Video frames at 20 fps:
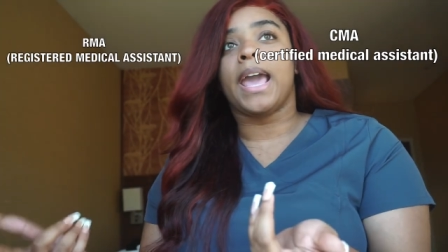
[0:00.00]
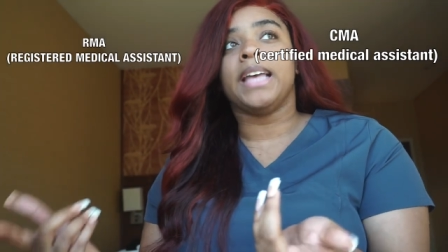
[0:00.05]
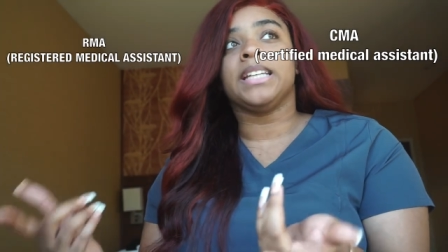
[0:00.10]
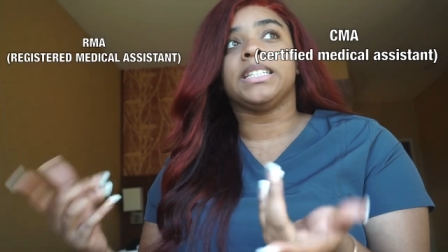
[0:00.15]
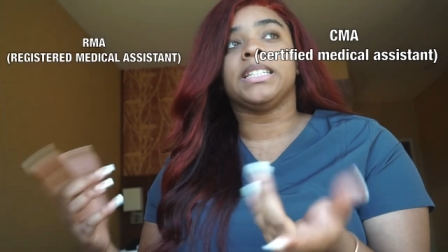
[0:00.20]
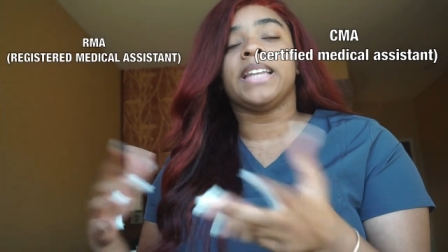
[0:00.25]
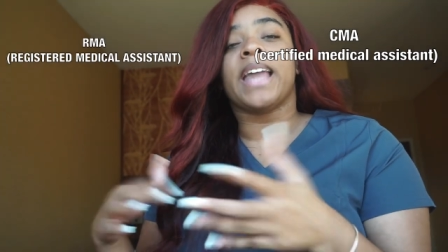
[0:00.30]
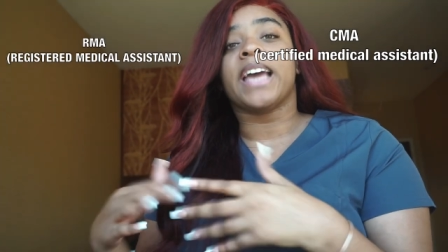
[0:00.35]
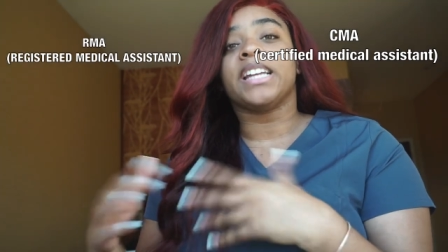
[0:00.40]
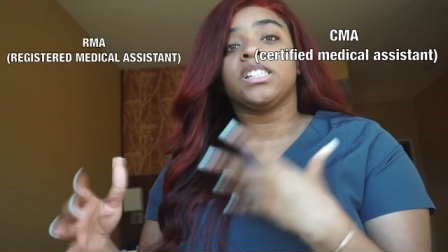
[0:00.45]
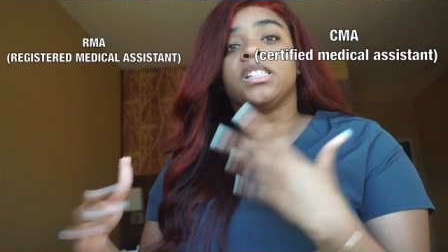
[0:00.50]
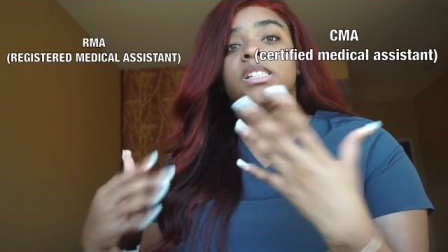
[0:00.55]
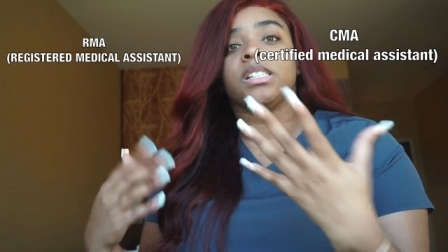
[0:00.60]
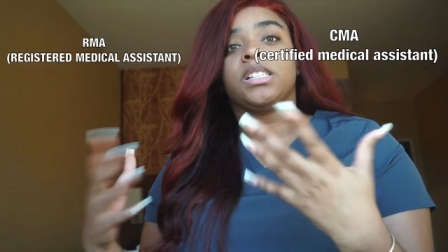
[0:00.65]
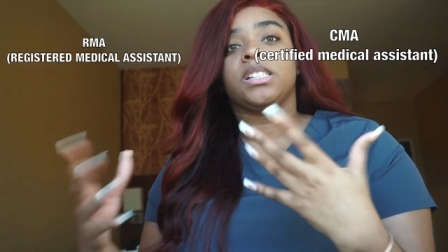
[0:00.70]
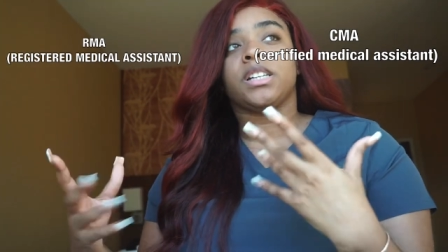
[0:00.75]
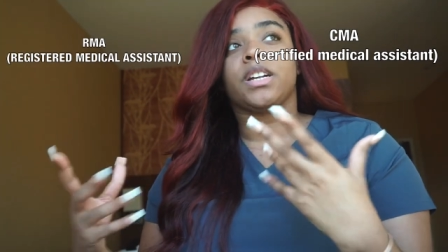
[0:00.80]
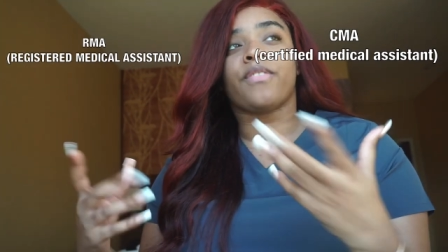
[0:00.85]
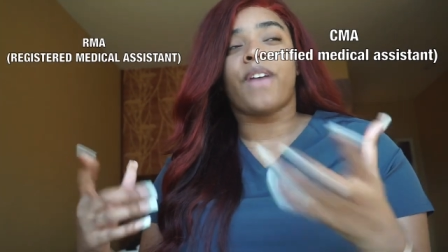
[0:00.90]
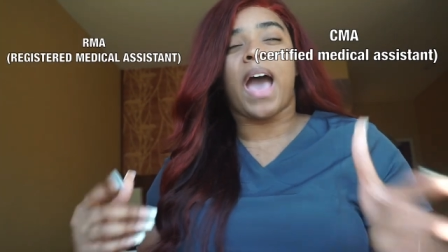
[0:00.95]
nationally
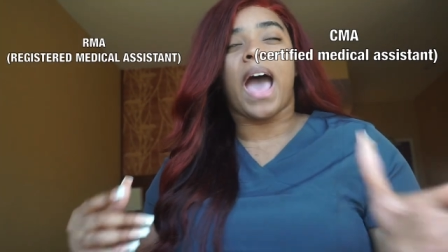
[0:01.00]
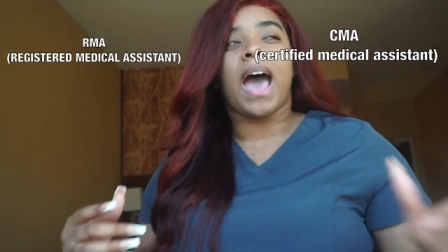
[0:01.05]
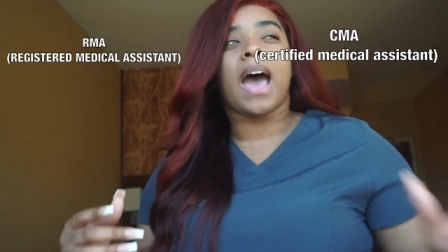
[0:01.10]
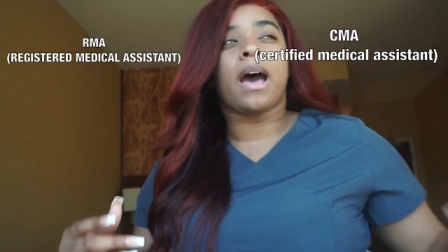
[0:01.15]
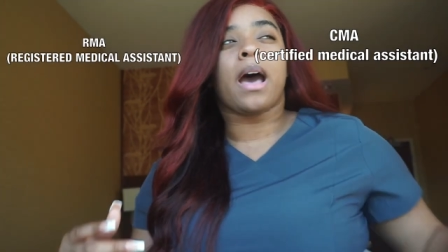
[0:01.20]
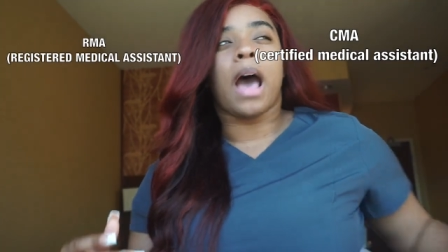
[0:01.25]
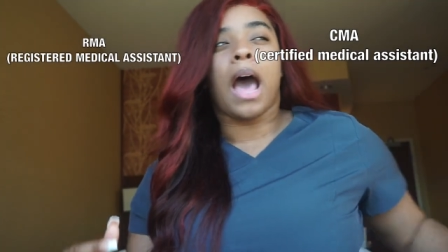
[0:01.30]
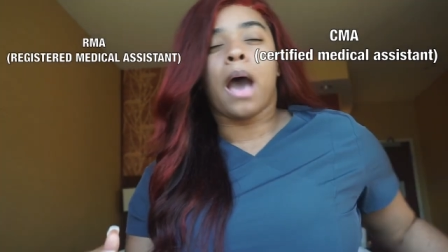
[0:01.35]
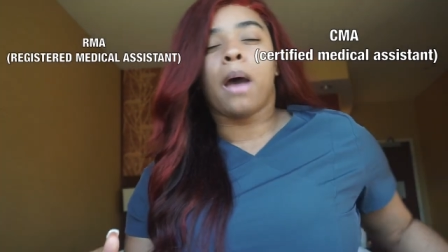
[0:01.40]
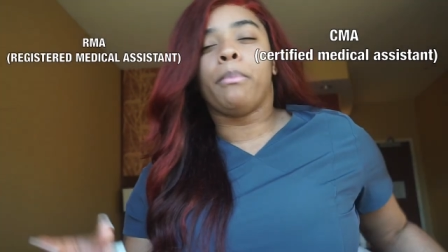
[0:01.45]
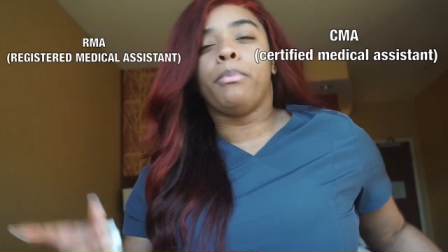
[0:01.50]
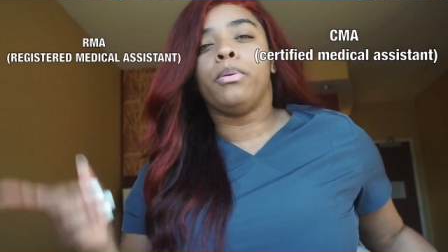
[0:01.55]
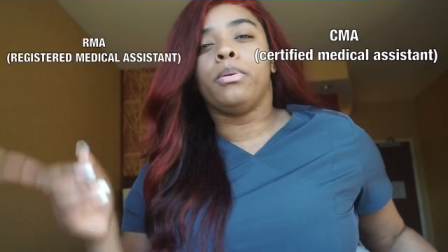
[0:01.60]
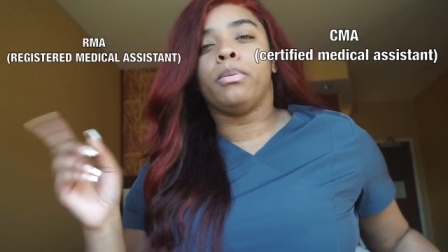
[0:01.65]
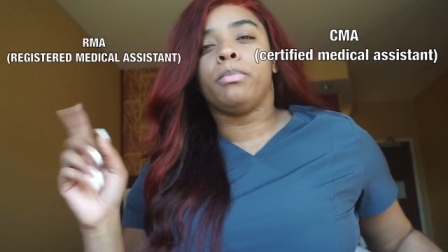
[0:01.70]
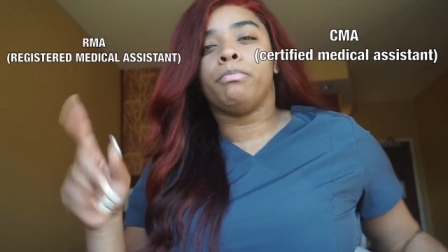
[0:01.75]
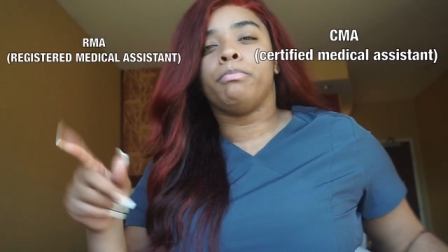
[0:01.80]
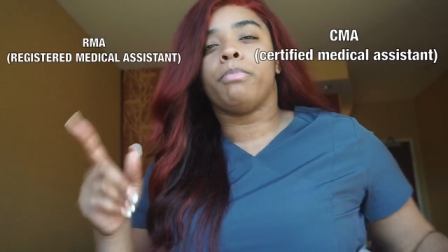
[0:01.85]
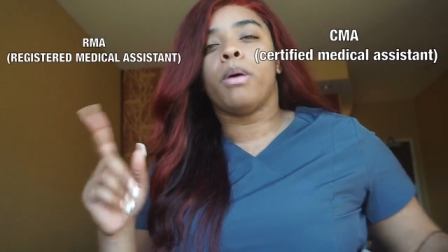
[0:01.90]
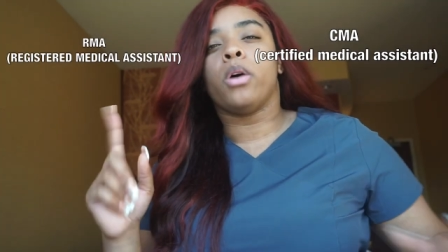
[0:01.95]
certified. I'll
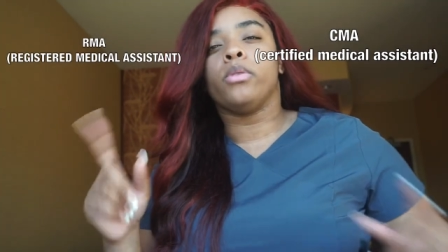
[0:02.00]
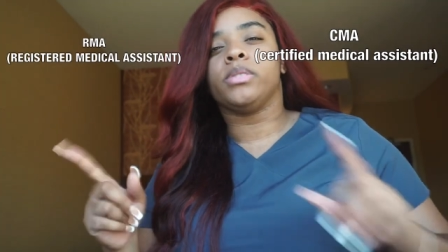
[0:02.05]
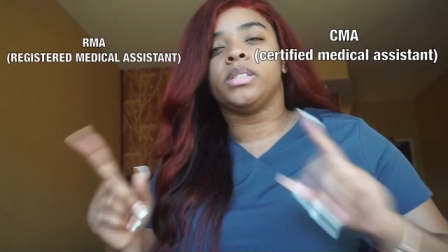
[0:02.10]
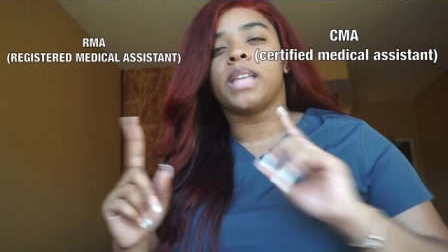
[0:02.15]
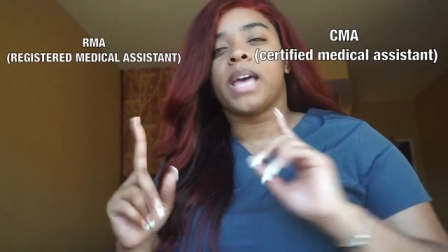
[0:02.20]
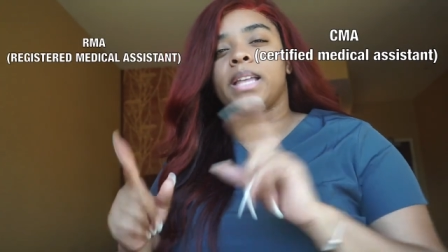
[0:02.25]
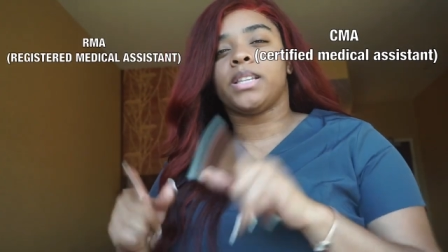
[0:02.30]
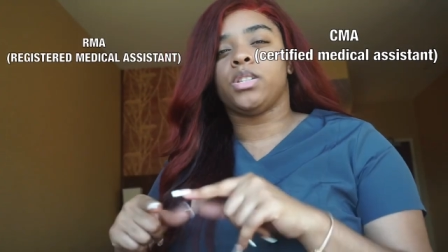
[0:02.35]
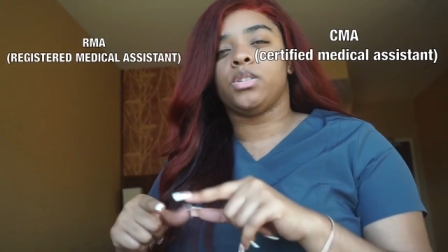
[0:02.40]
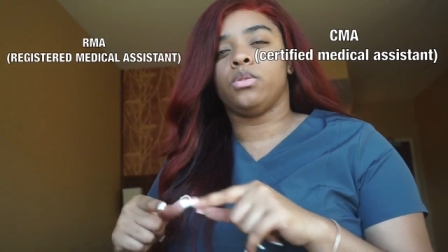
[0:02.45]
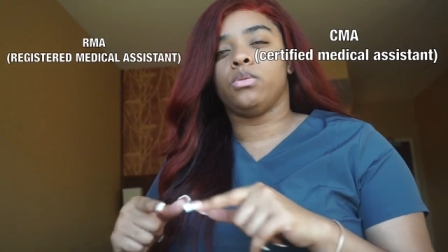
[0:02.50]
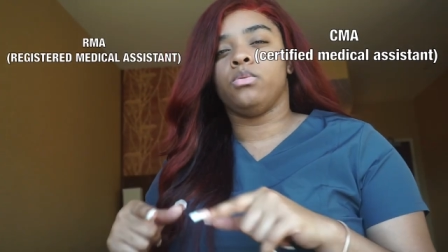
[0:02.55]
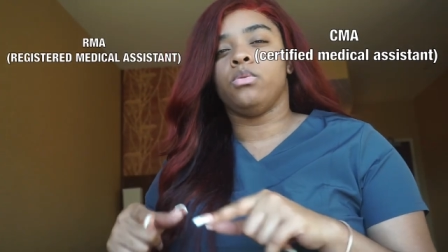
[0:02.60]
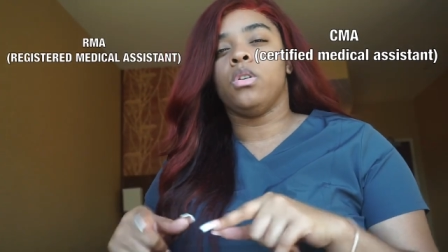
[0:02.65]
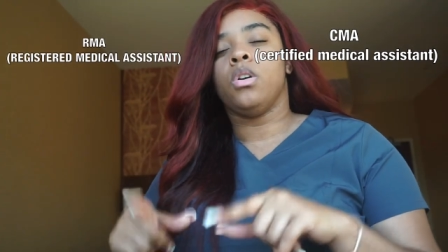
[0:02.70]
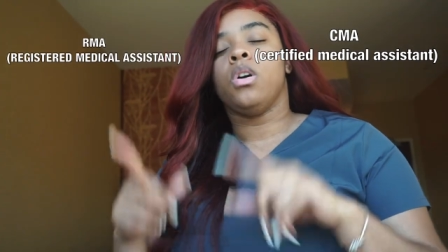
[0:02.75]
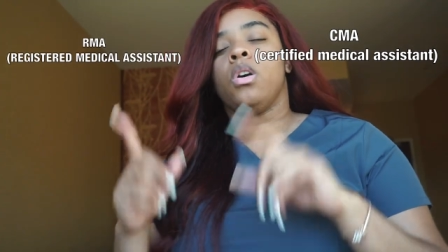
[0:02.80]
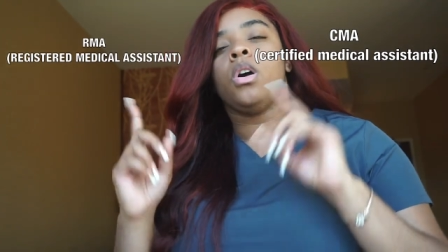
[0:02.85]
post that too.